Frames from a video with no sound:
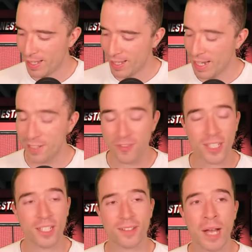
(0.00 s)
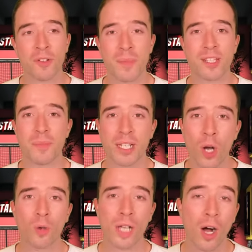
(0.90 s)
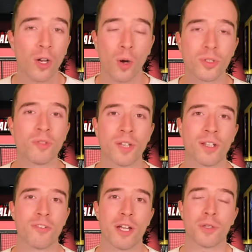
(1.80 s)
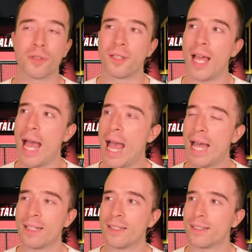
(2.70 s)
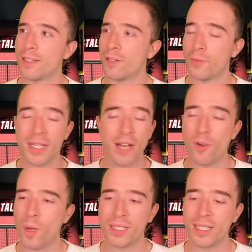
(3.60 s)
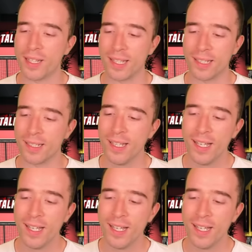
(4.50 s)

it's funny because that was meant to be gold, our golden generation. And we never won anything.